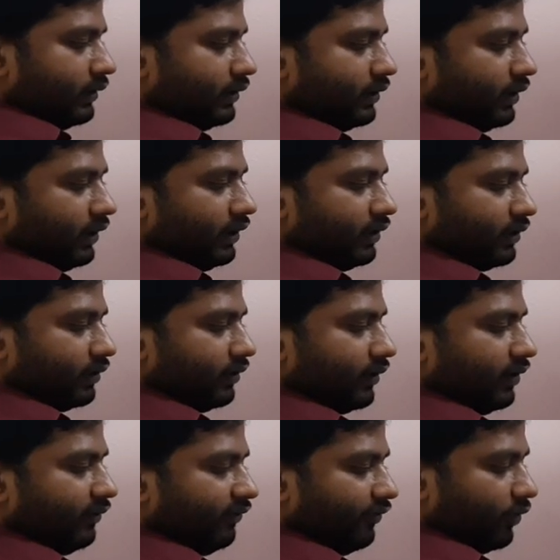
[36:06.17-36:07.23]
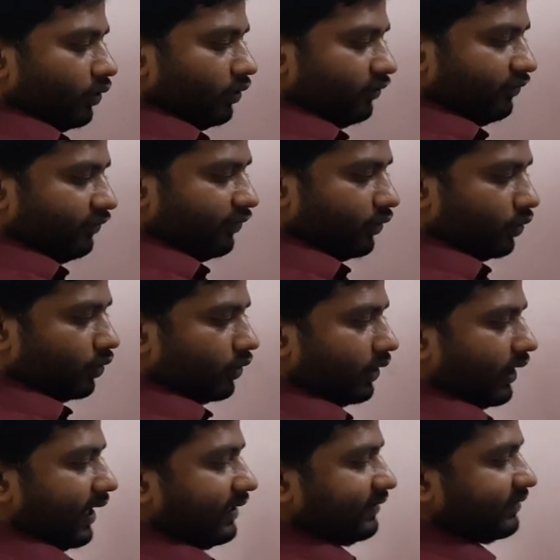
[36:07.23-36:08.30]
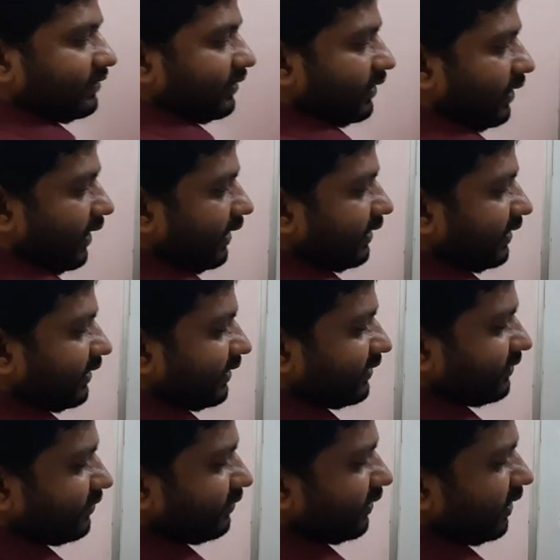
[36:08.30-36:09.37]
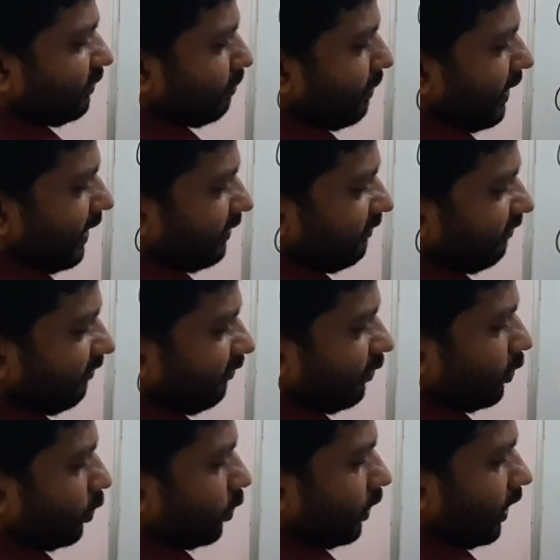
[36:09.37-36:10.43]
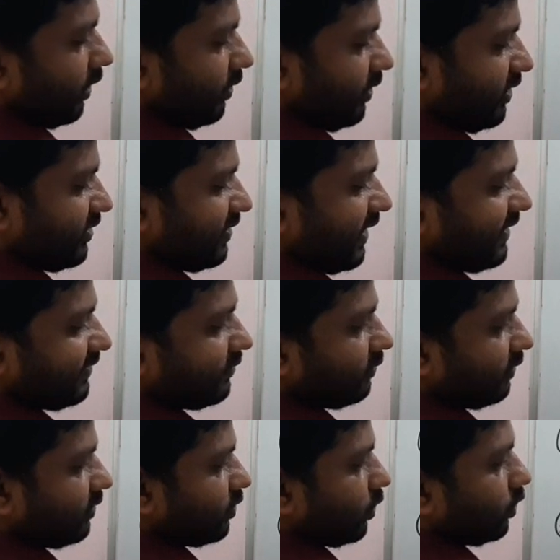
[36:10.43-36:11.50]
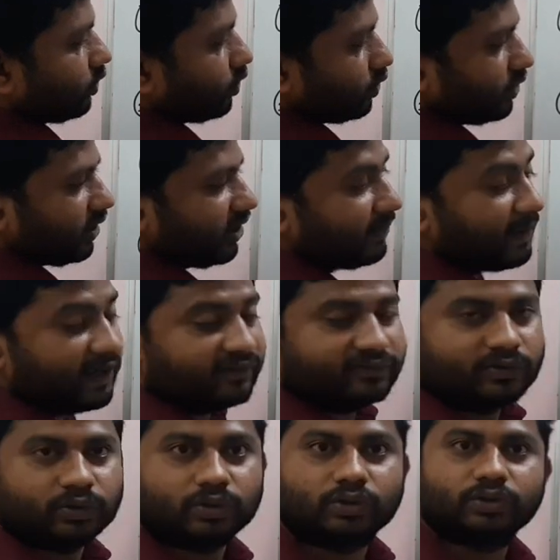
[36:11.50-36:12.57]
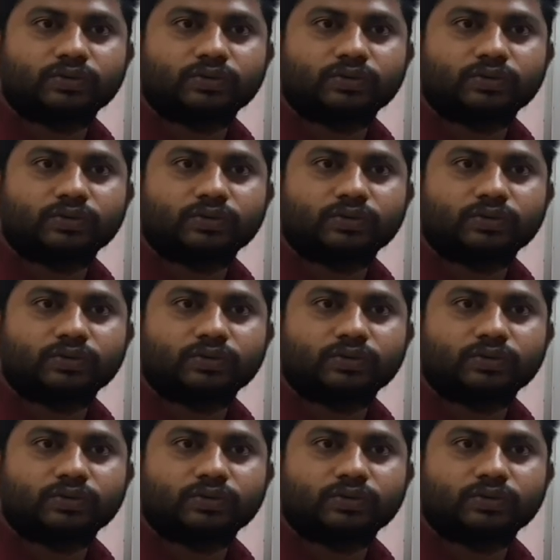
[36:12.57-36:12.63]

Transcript: 3, 3, 4, 4 cancel and it is 3 by 4. And this answer is also 3 by 4.